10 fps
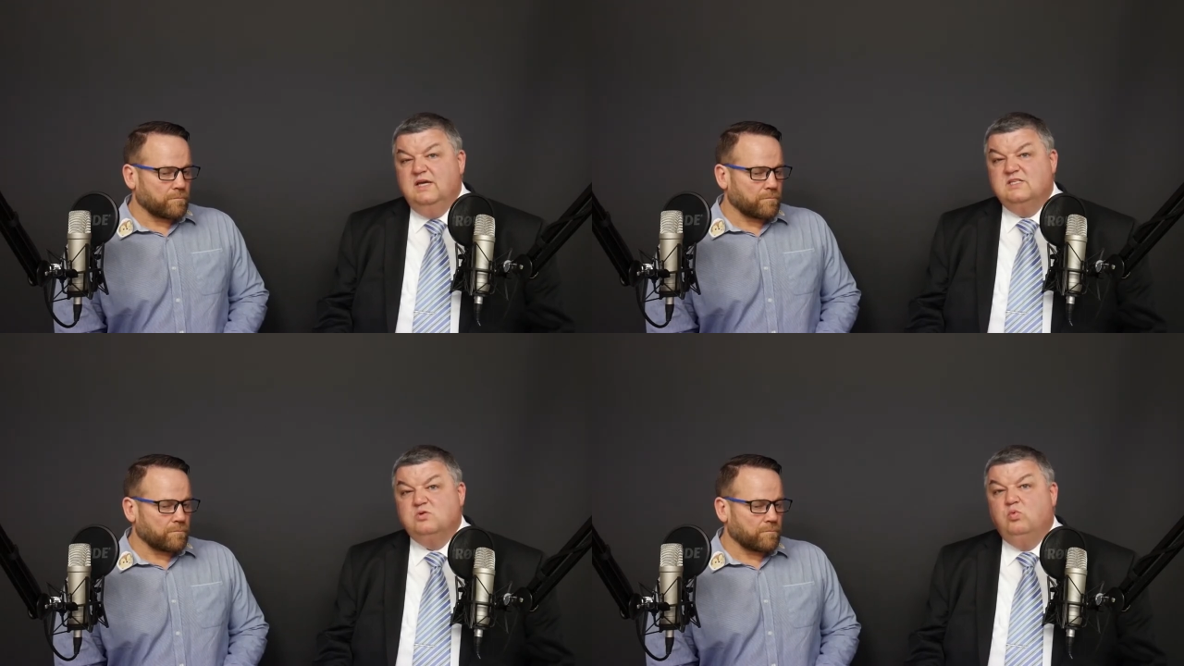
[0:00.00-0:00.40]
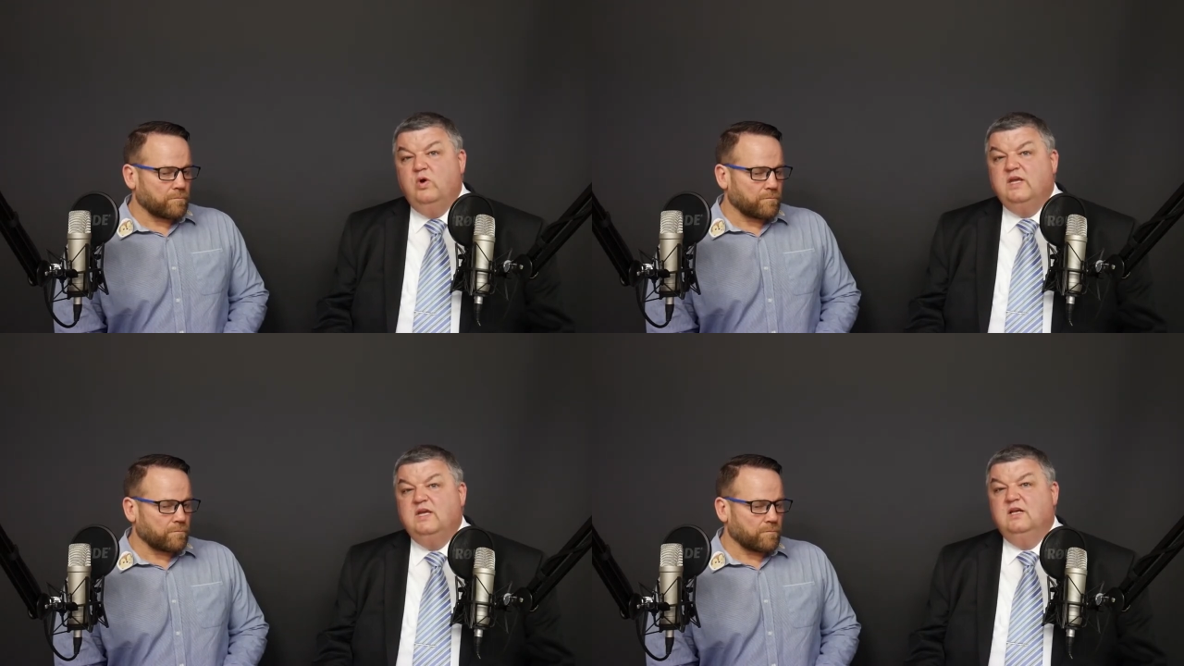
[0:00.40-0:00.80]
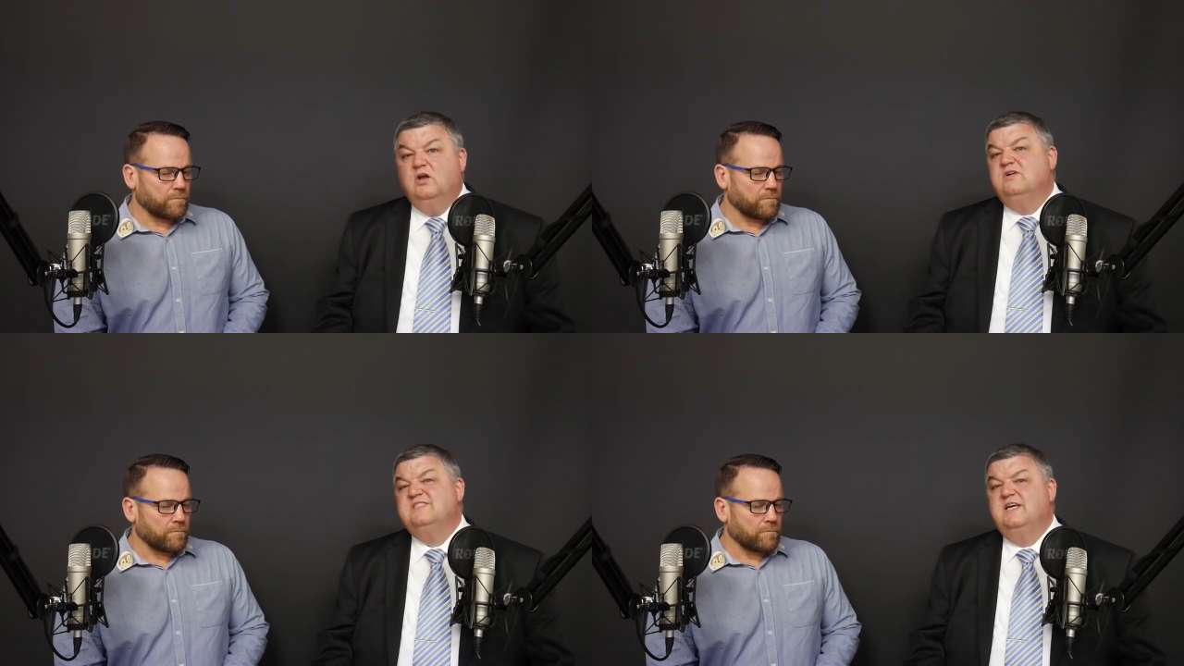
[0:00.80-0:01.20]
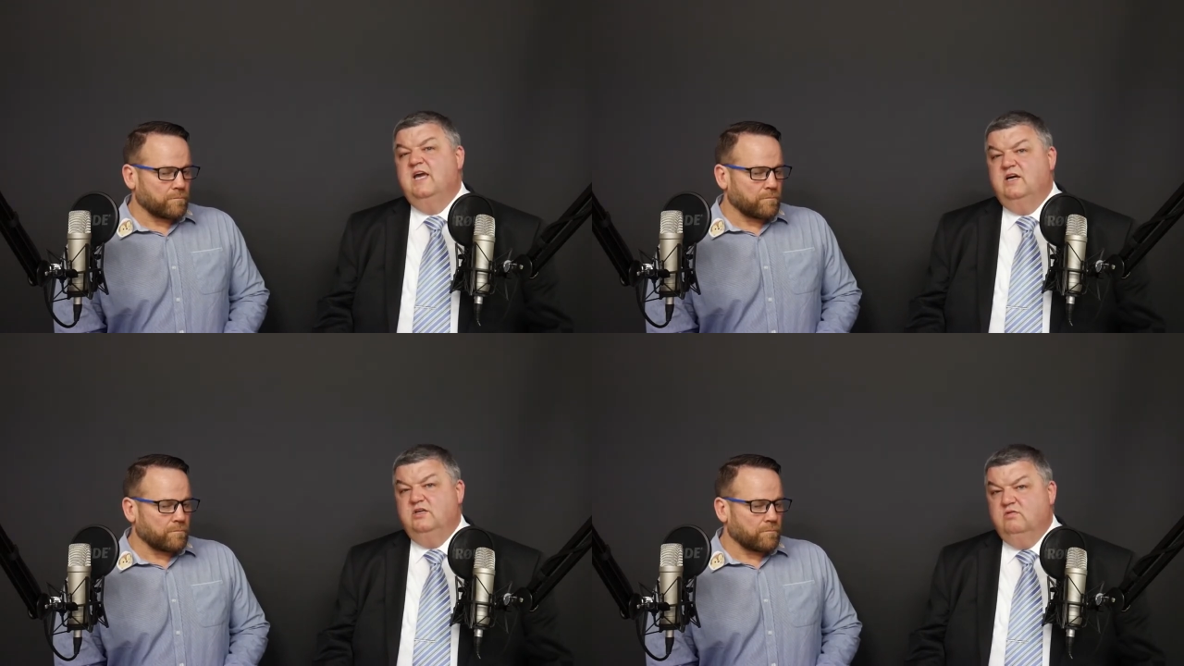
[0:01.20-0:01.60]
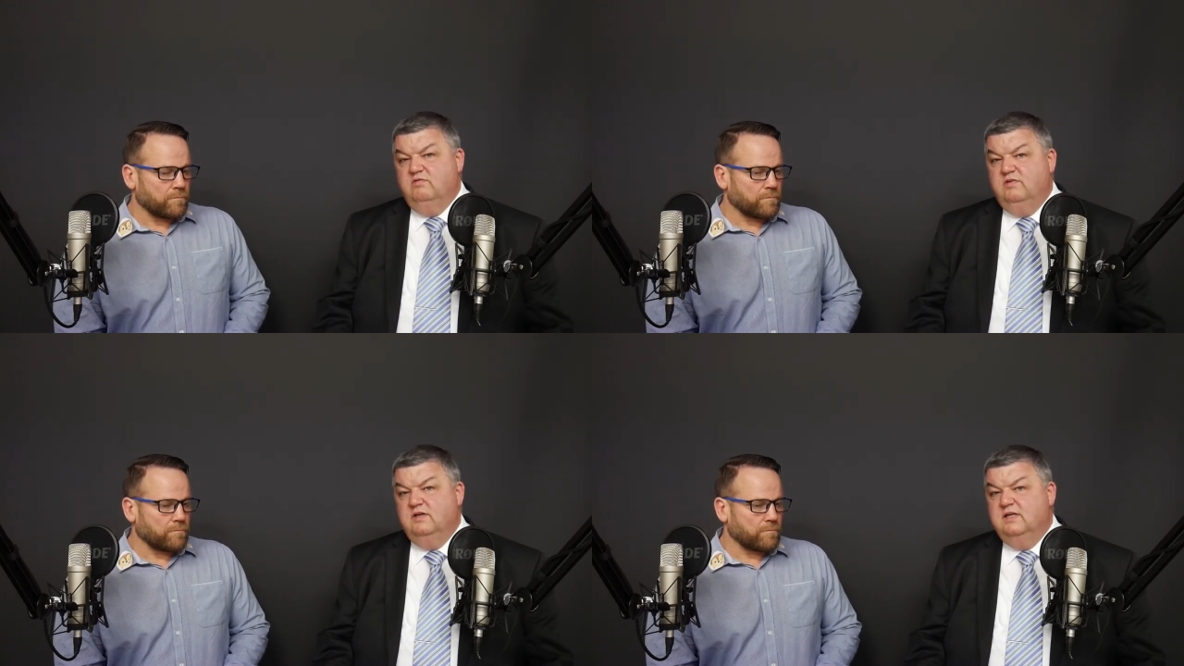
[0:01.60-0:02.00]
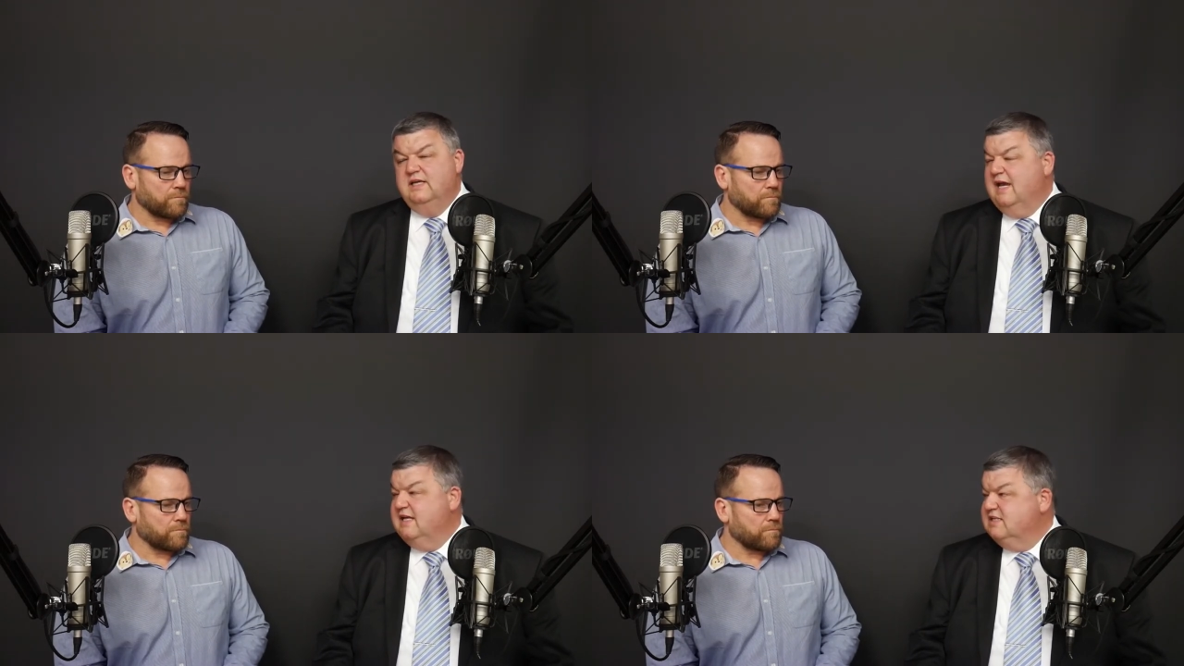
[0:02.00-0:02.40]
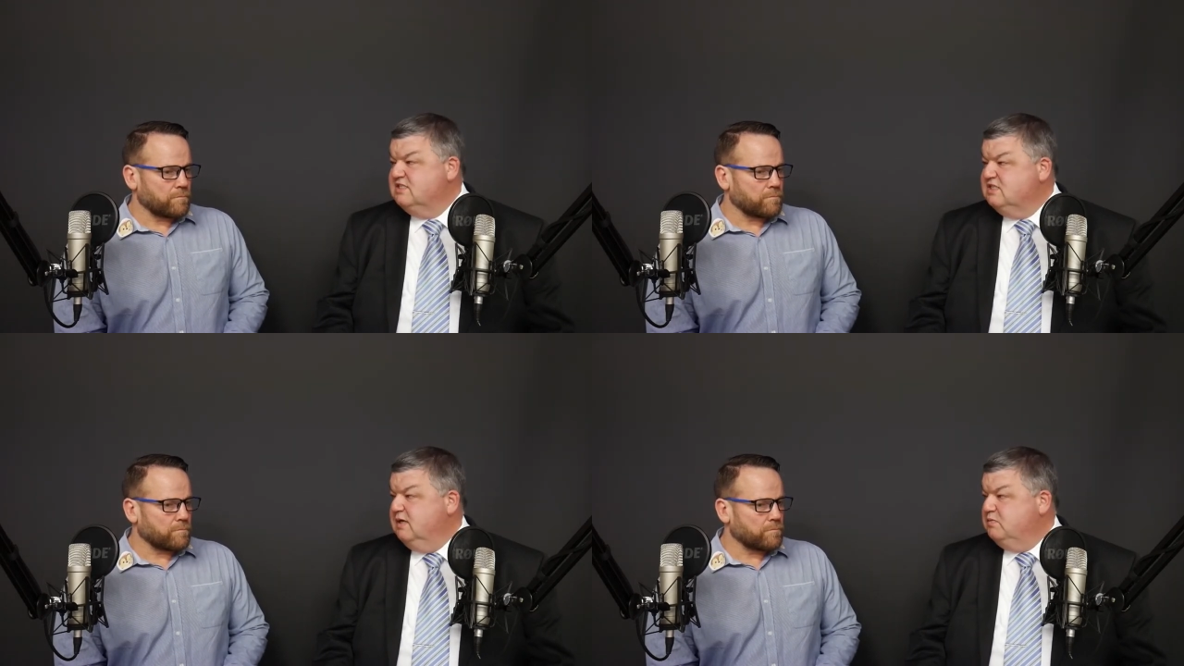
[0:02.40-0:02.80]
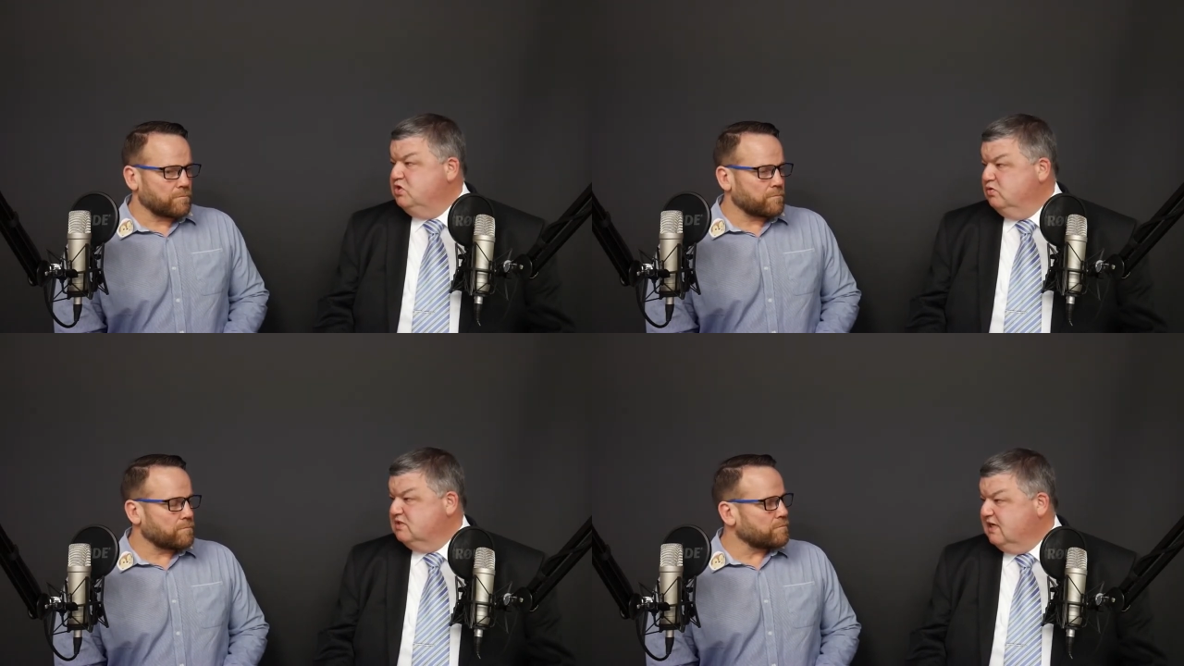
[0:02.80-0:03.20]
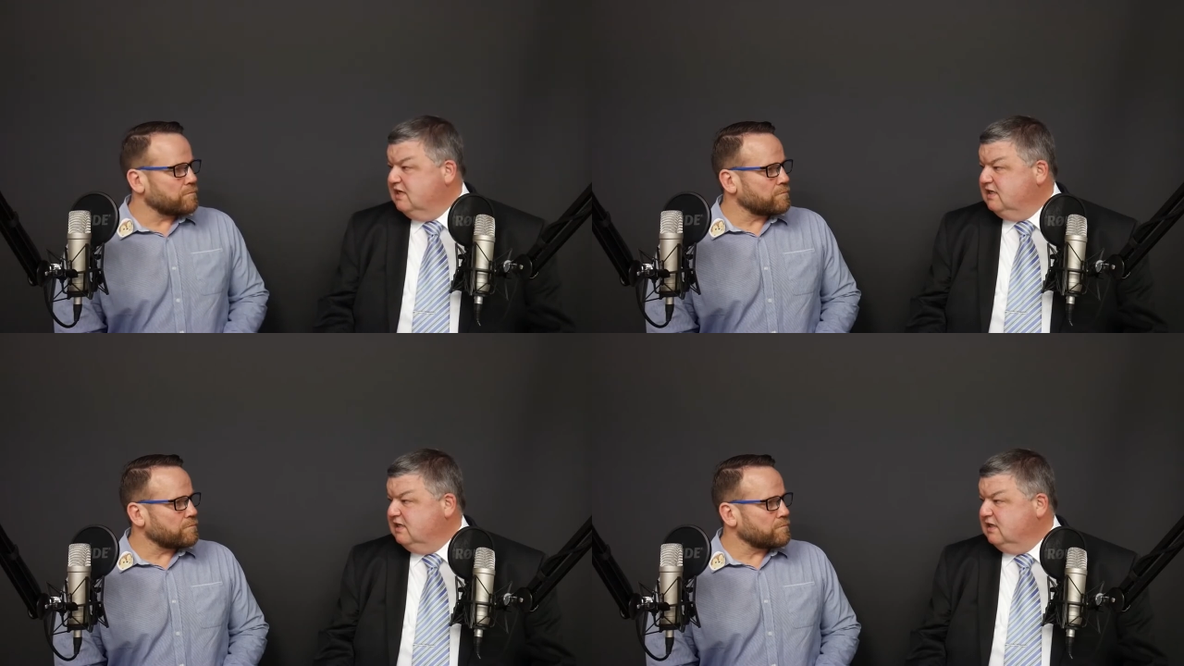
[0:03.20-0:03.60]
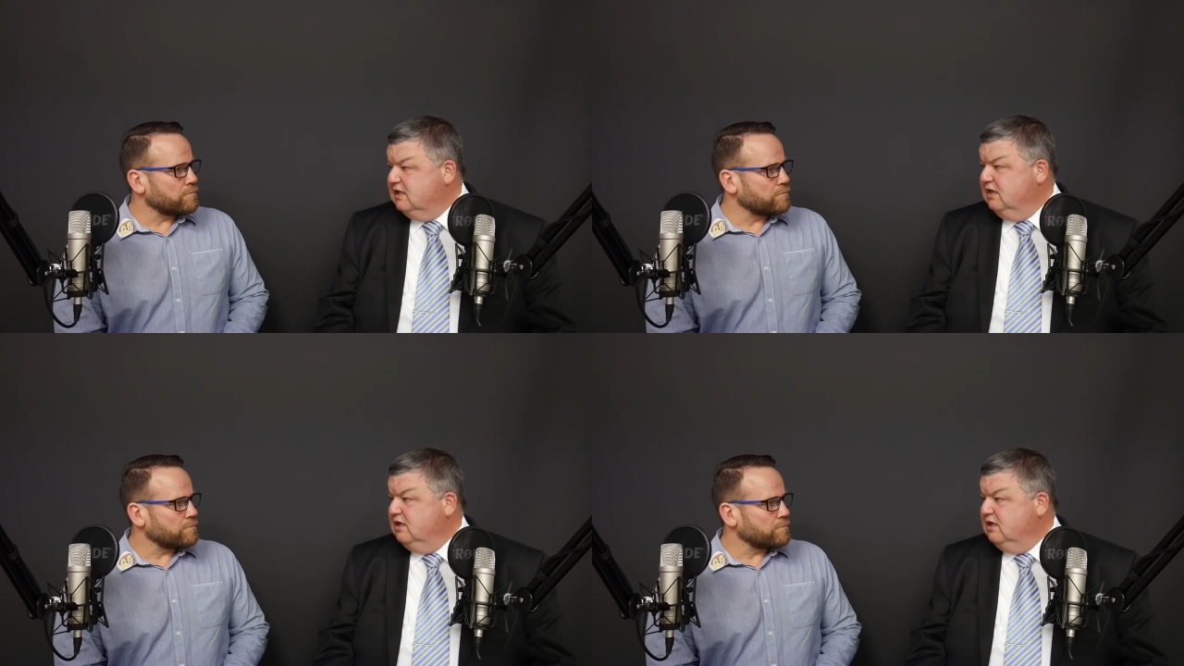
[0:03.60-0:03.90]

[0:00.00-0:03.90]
Speaker 1: It's recognizing how you're feeling and the steps you're taking